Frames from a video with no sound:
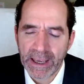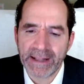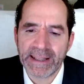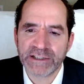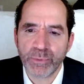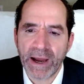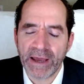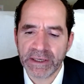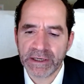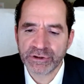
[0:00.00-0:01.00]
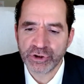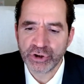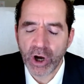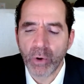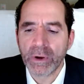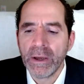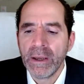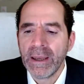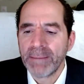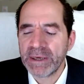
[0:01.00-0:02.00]
And that's why I think it's a joke,
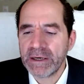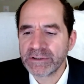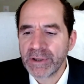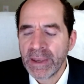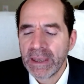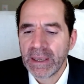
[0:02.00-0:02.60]
because